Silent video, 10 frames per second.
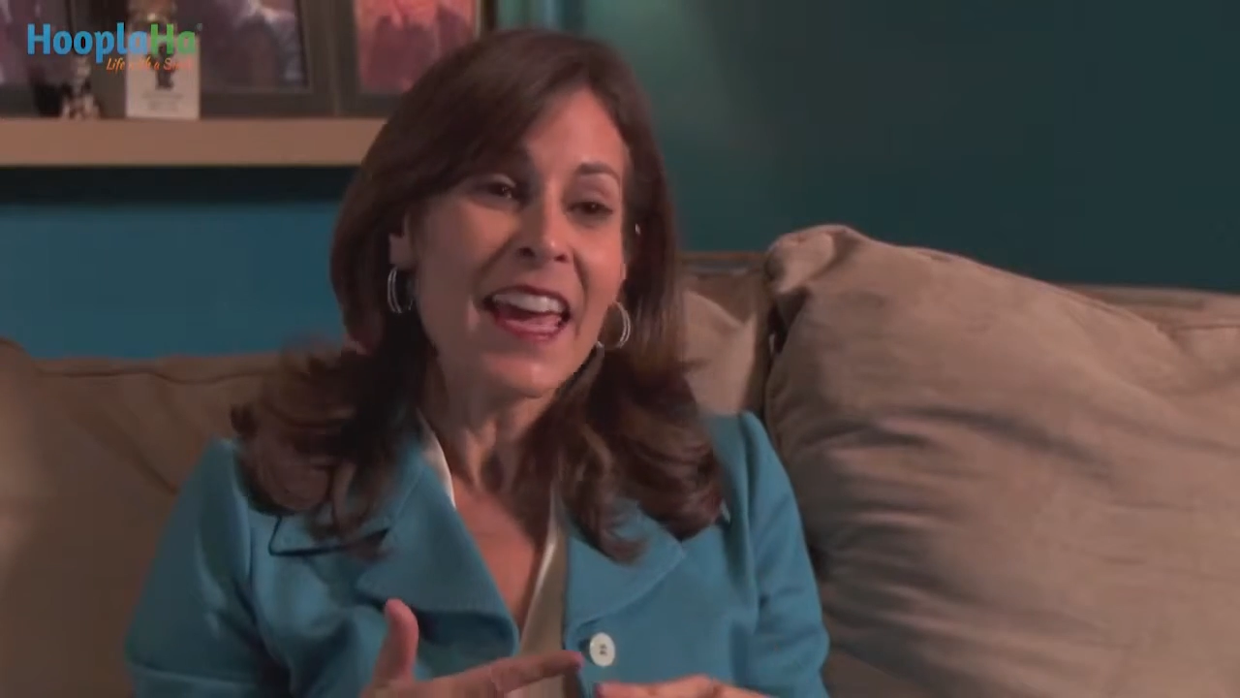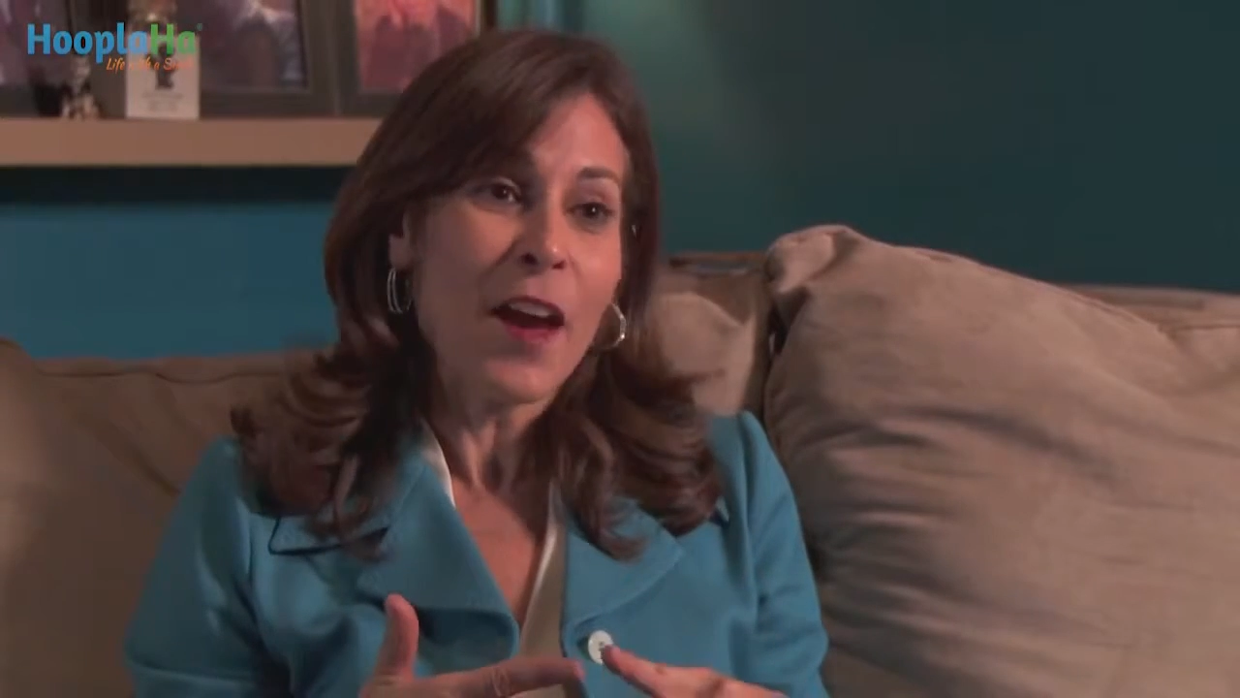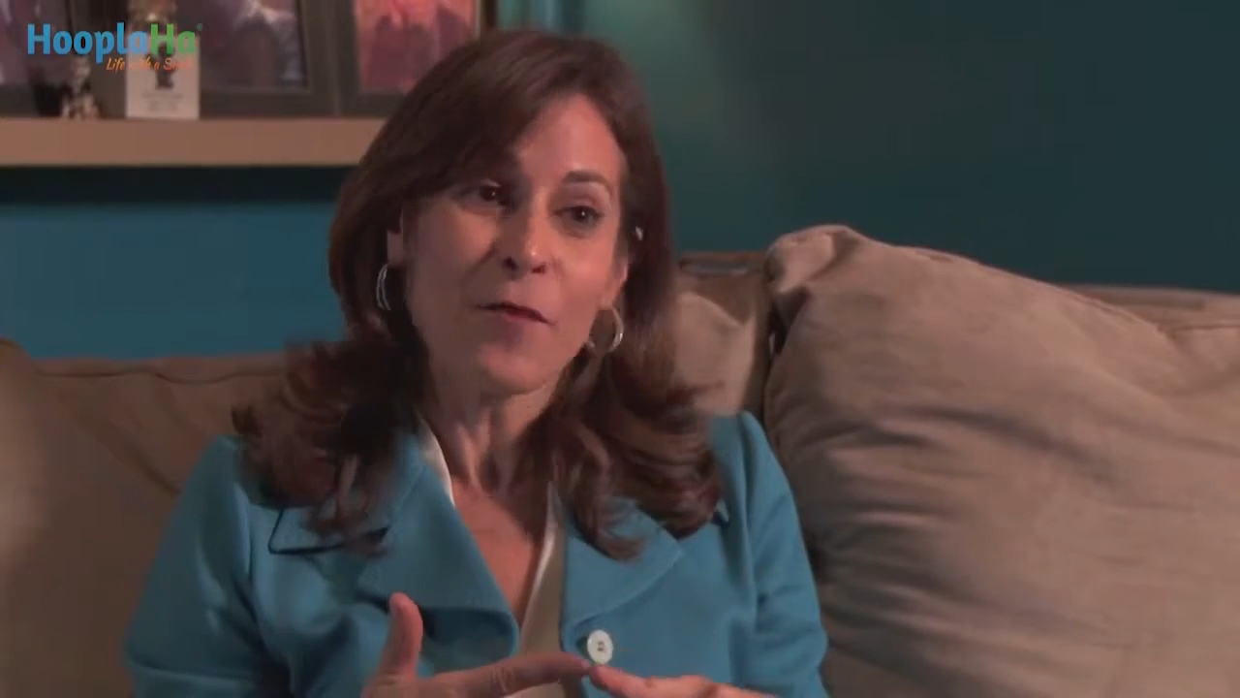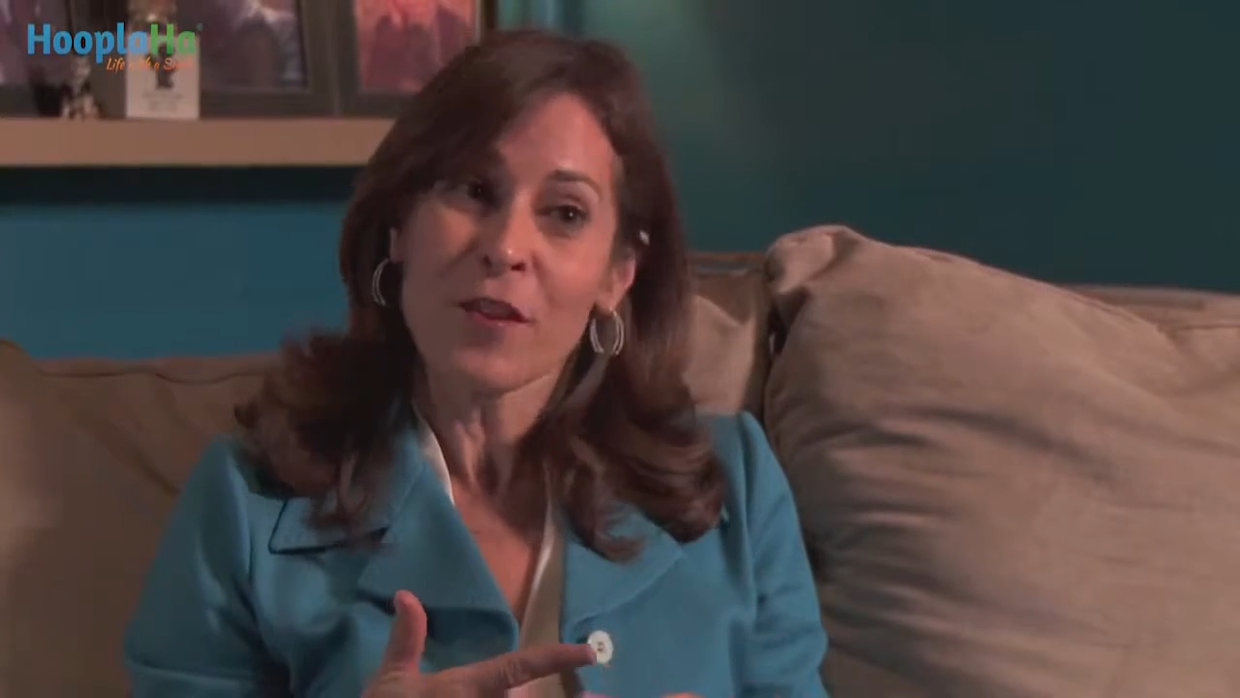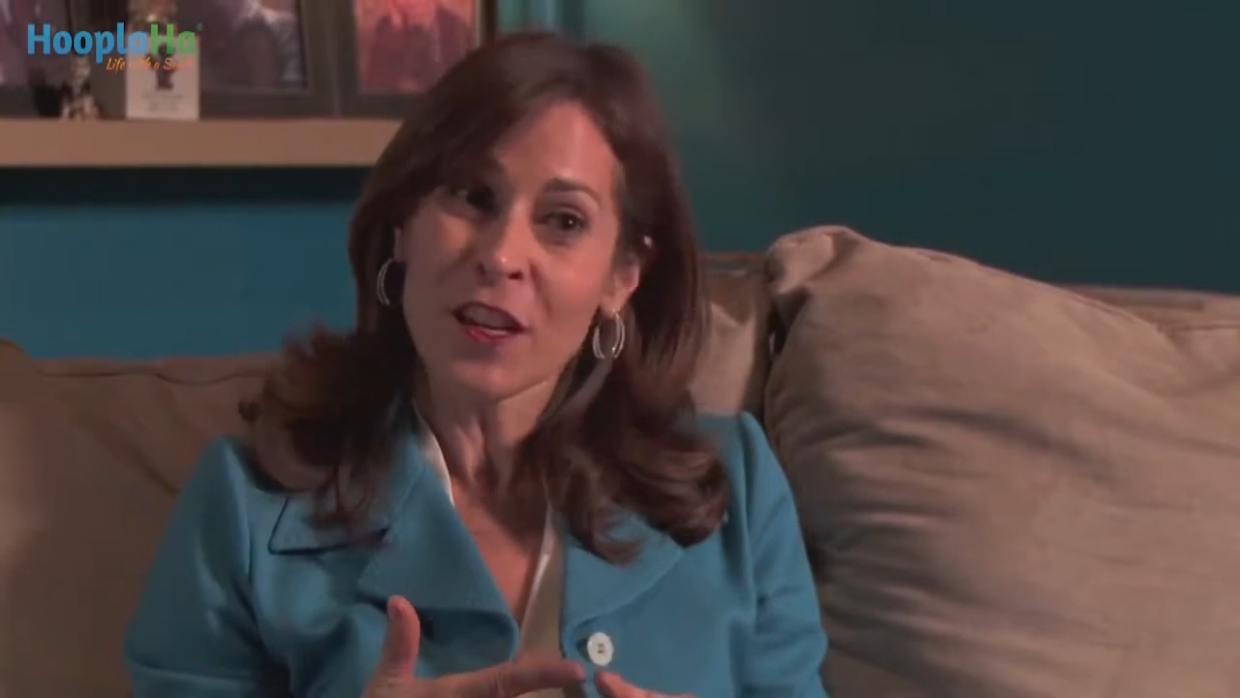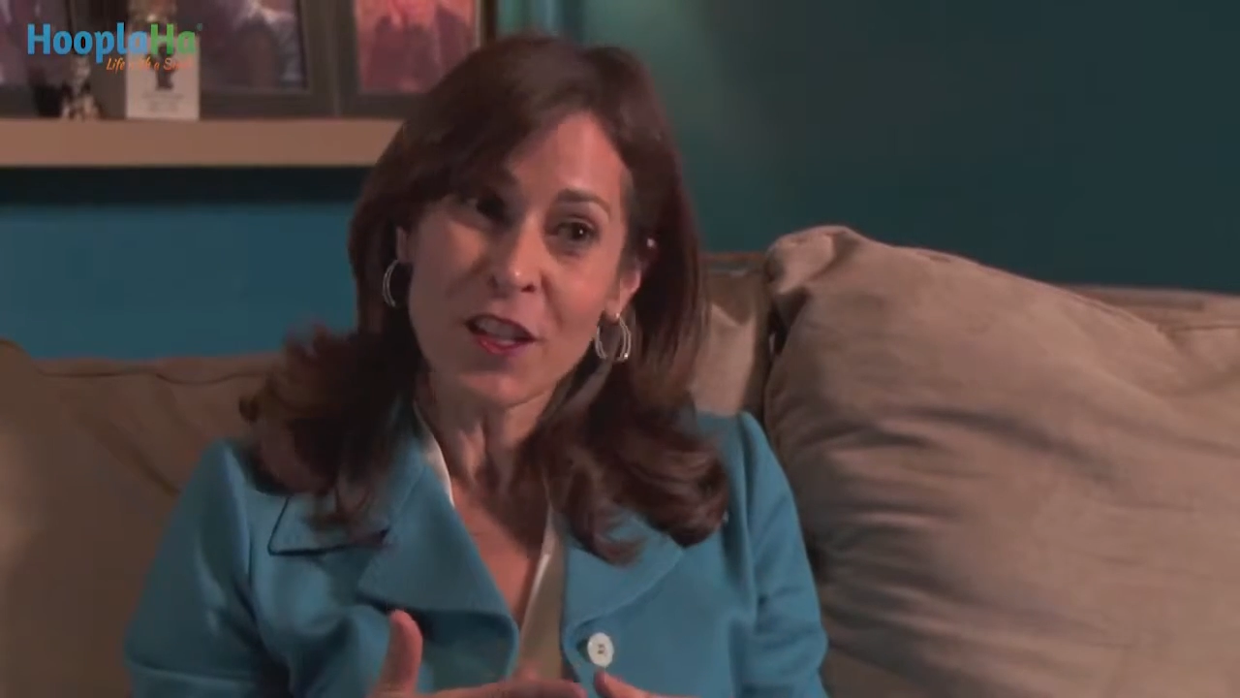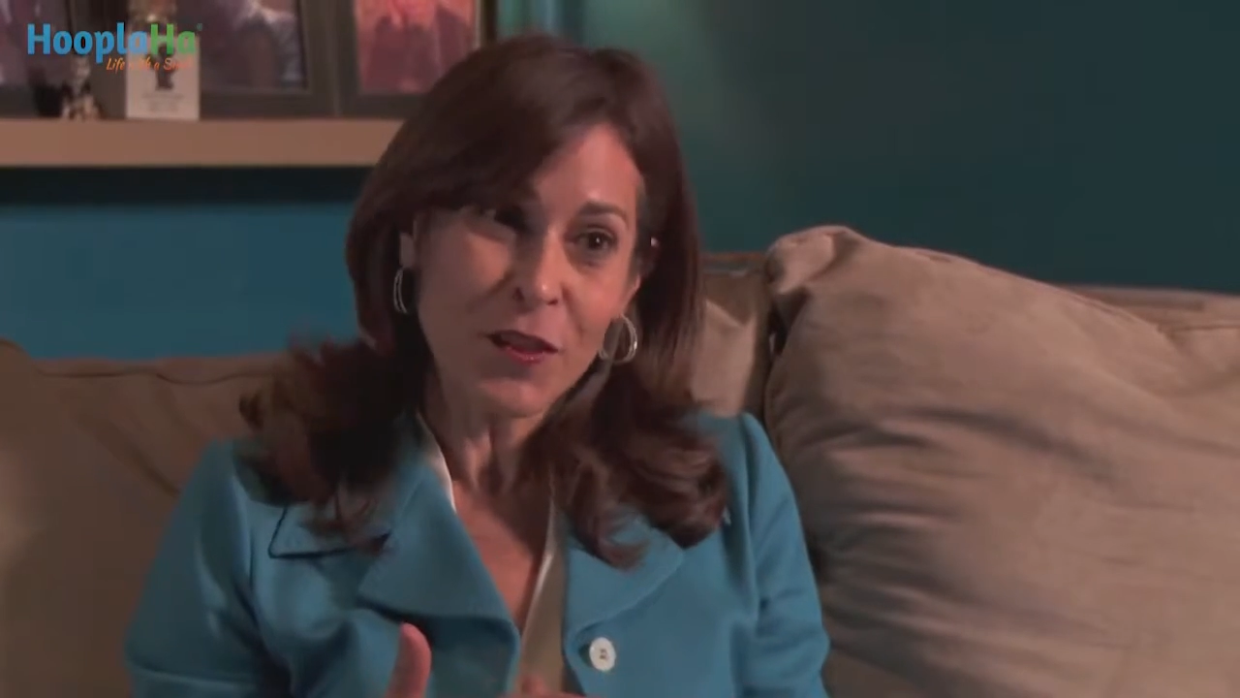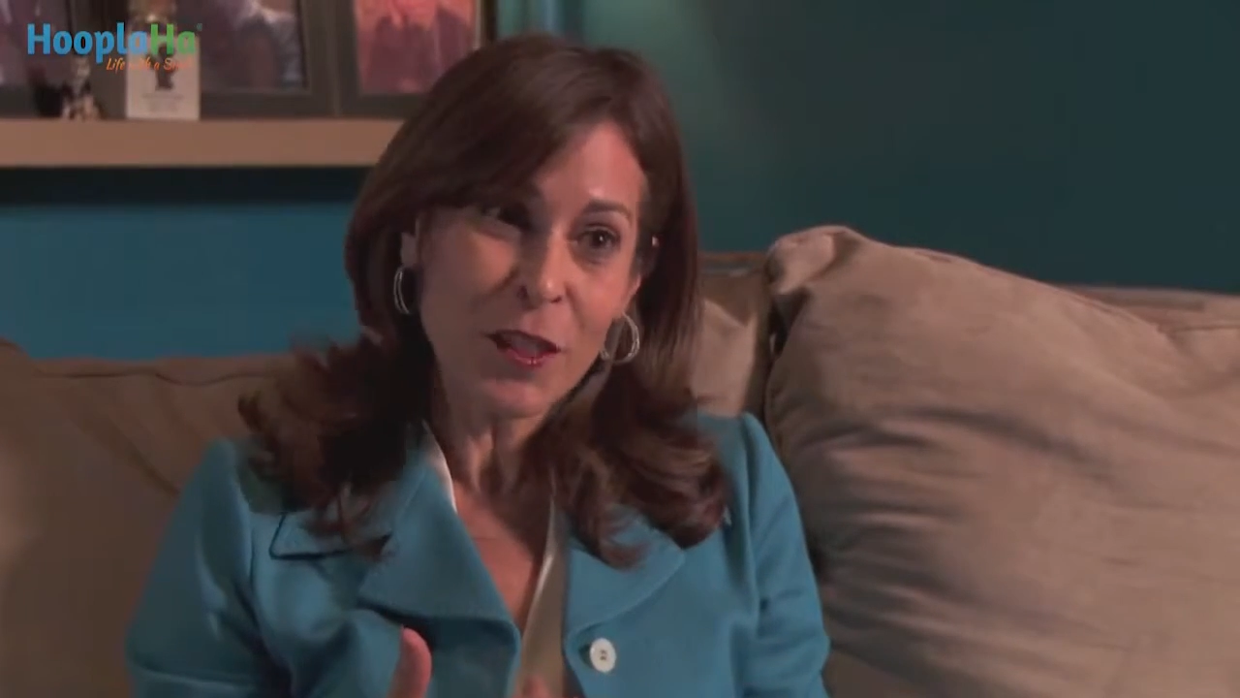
every inch of